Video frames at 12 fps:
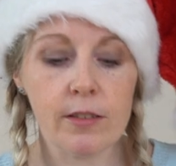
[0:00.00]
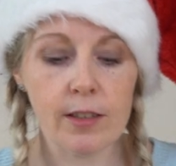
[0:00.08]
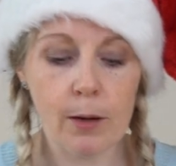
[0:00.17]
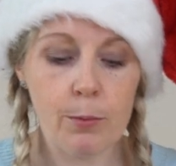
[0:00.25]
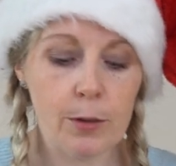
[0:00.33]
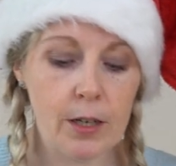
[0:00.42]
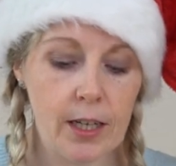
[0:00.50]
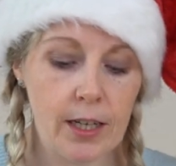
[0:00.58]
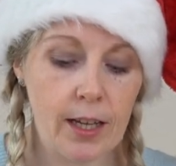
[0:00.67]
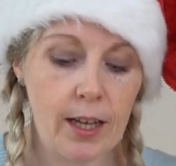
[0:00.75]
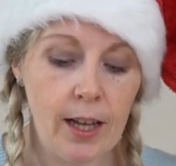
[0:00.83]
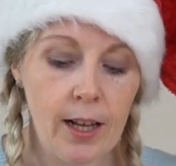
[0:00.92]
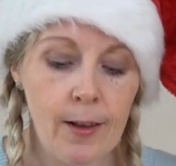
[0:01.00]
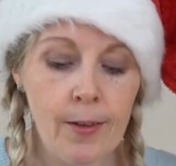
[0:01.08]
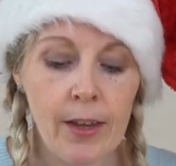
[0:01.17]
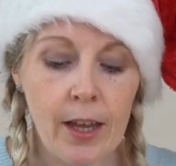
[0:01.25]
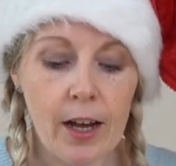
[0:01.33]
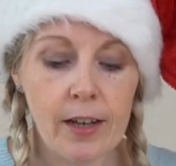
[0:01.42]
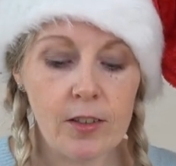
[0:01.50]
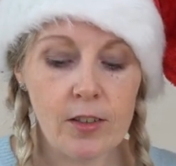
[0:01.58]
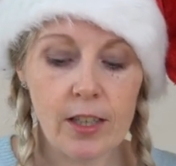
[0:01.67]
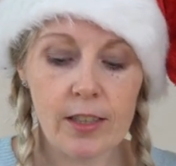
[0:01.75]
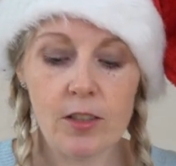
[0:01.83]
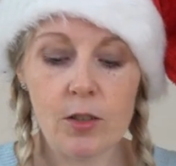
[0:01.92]
separately. I
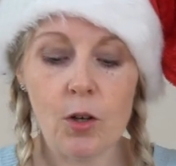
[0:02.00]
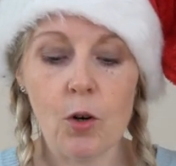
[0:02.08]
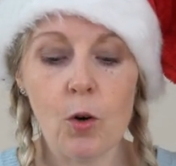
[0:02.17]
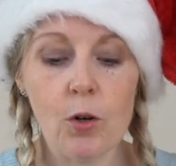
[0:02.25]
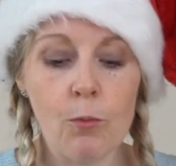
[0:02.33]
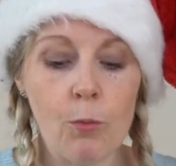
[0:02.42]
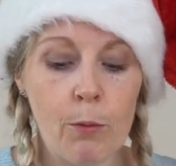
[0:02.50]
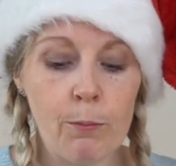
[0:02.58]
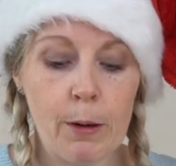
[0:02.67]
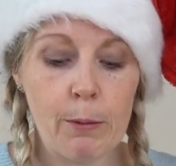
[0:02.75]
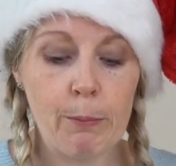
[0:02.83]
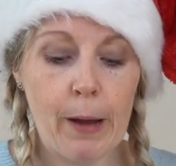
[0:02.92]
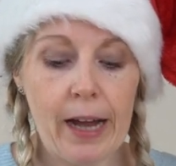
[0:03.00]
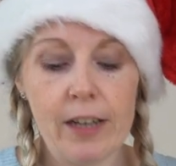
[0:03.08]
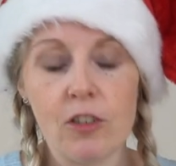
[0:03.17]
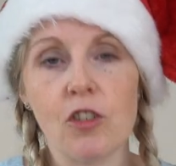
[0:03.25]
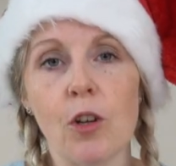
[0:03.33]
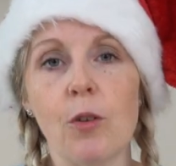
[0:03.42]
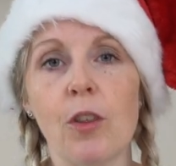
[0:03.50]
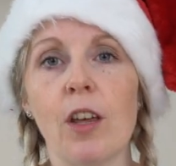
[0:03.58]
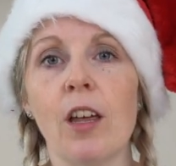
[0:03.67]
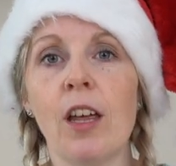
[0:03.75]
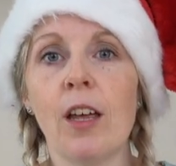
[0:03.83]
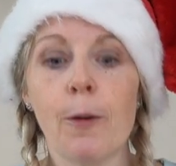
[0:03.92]
just like to do it all in one big batch so
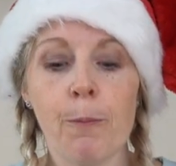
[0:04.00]
that